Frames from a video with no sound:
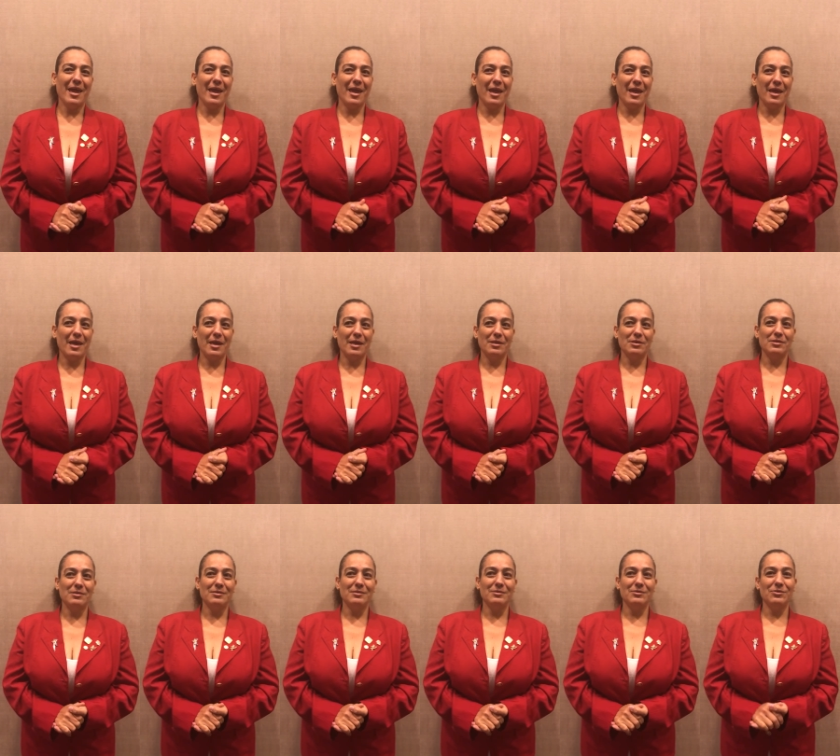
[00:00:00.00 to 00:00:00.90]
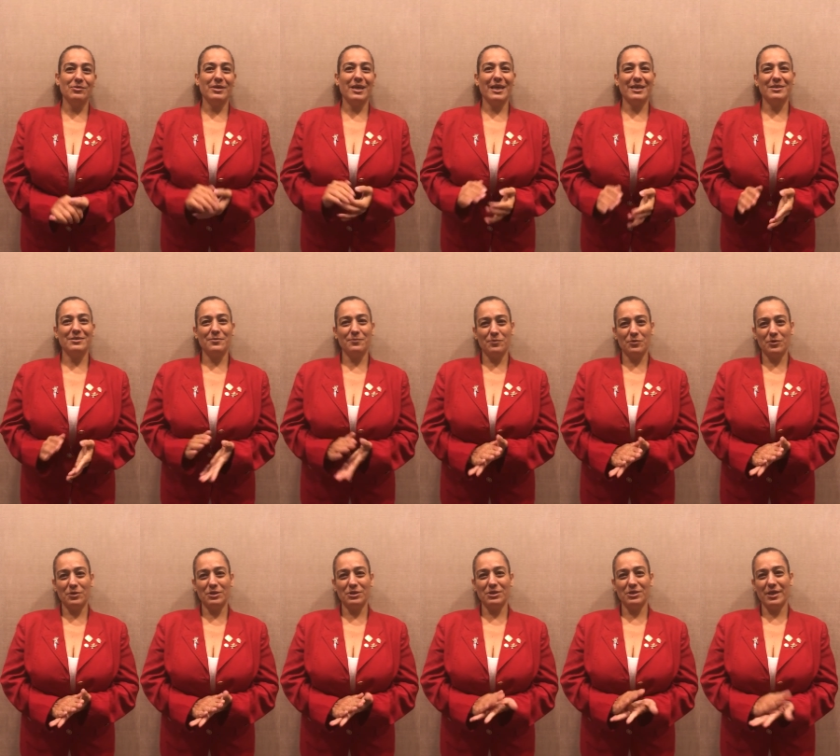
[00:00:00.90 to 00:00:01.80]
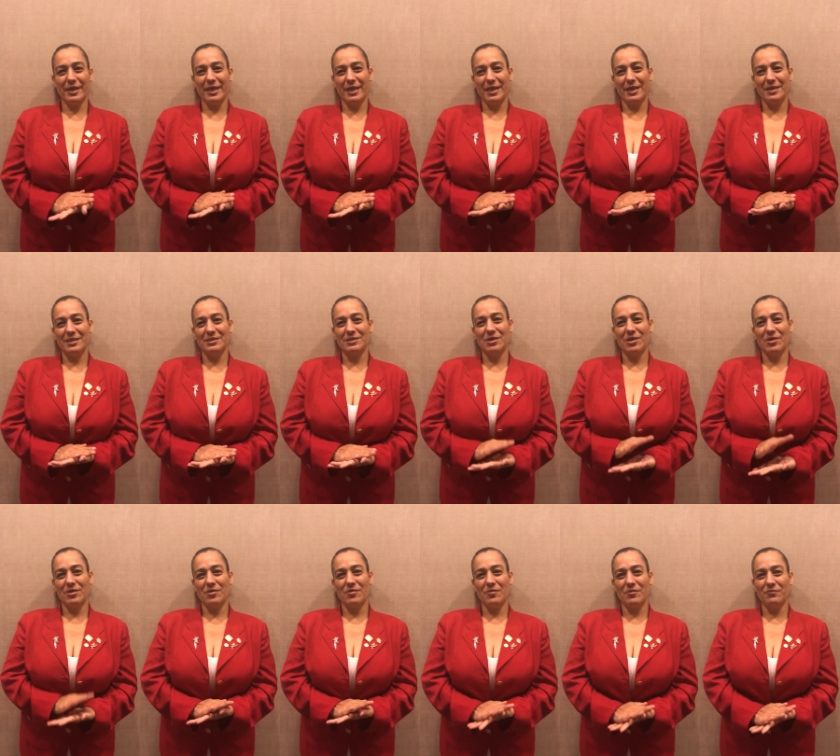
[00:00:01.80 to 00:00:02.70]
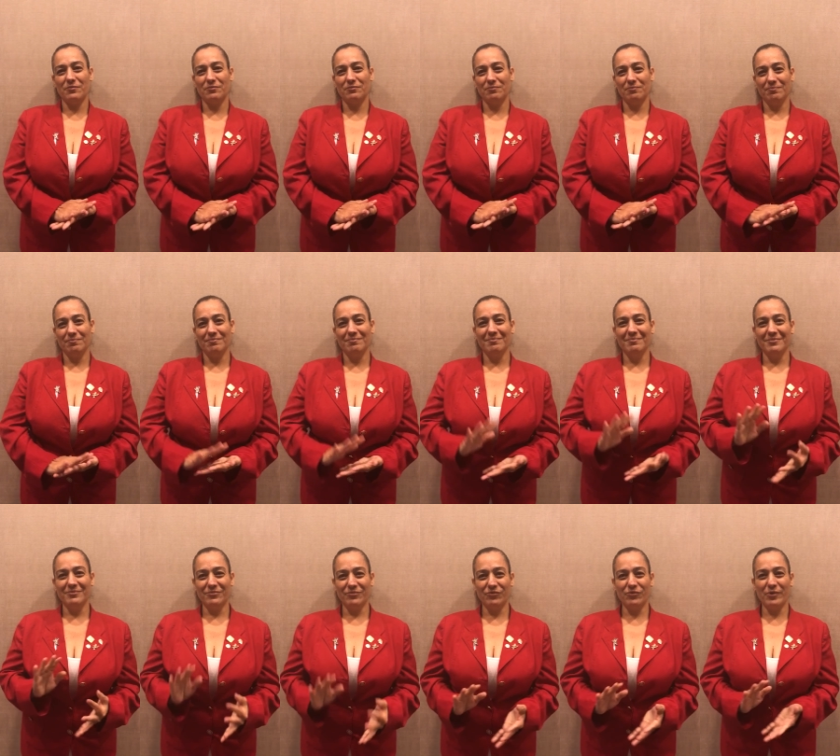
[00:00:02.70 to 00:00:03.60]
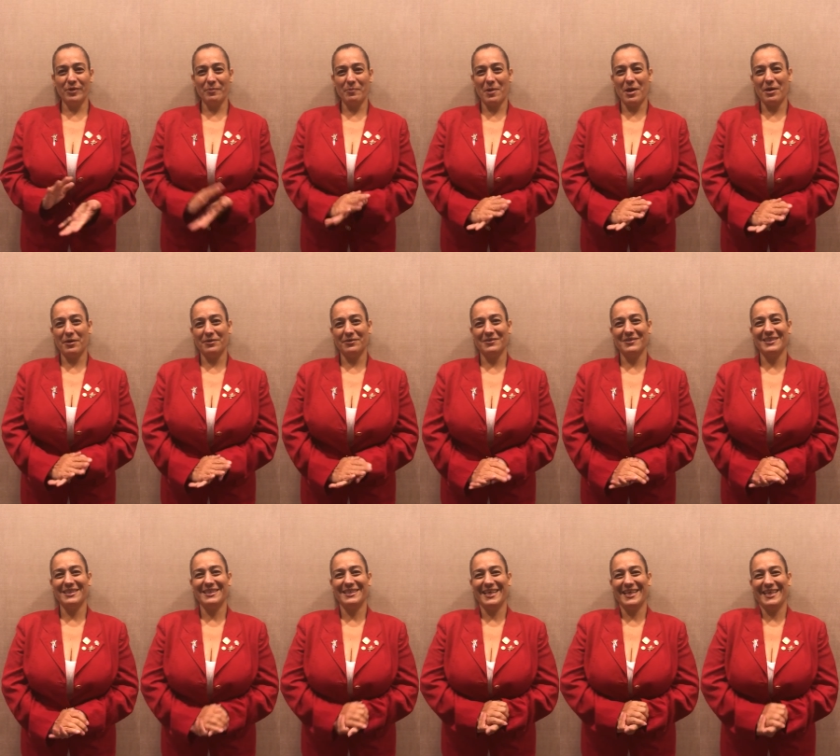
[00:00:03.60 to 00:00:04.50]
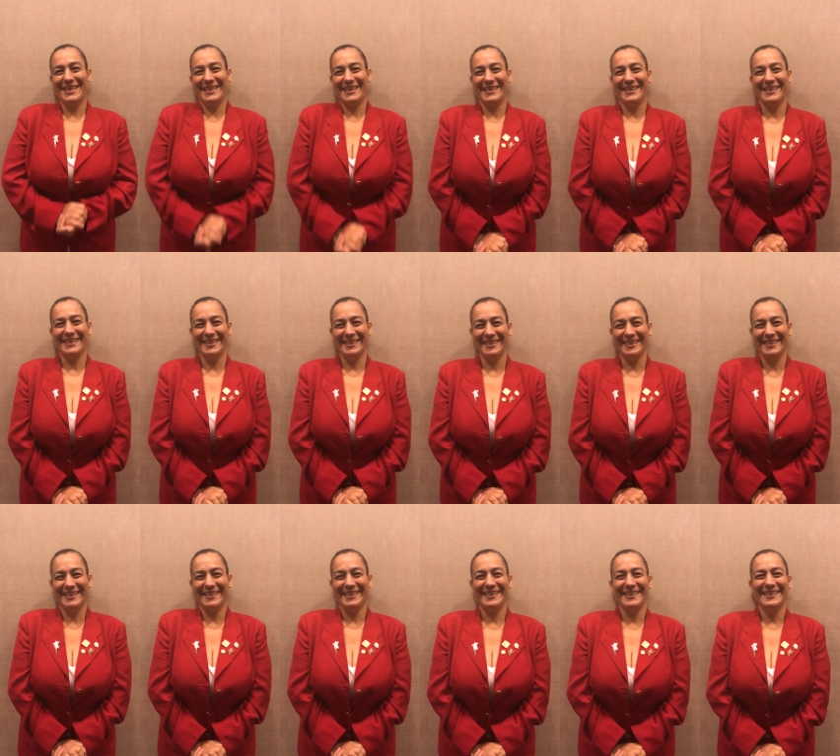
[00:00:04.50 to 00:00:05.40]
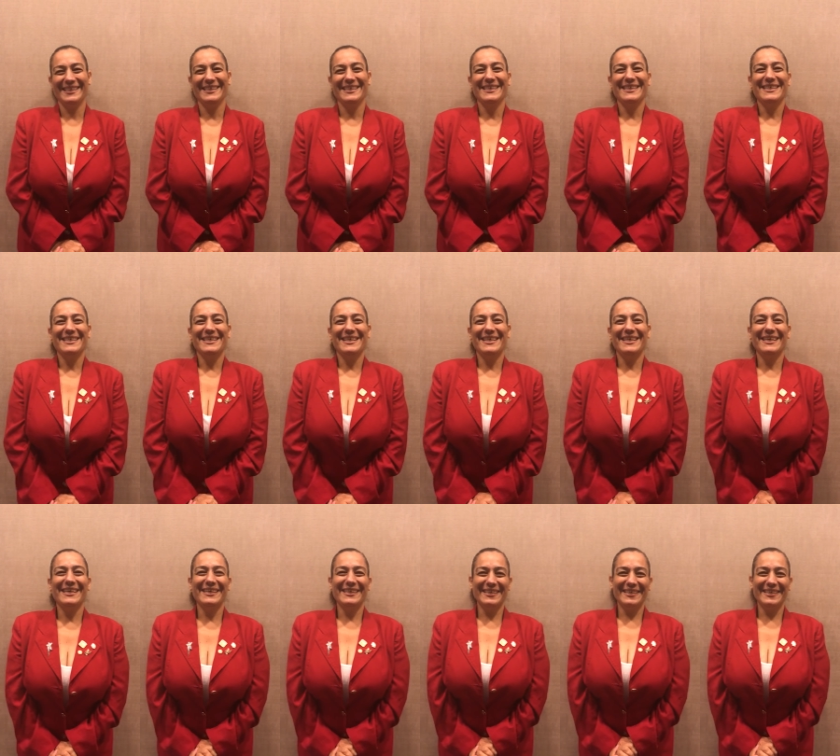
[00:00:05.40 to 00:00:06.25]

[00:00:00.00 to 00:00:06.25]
and you get to put your hands on a free models. Awesome.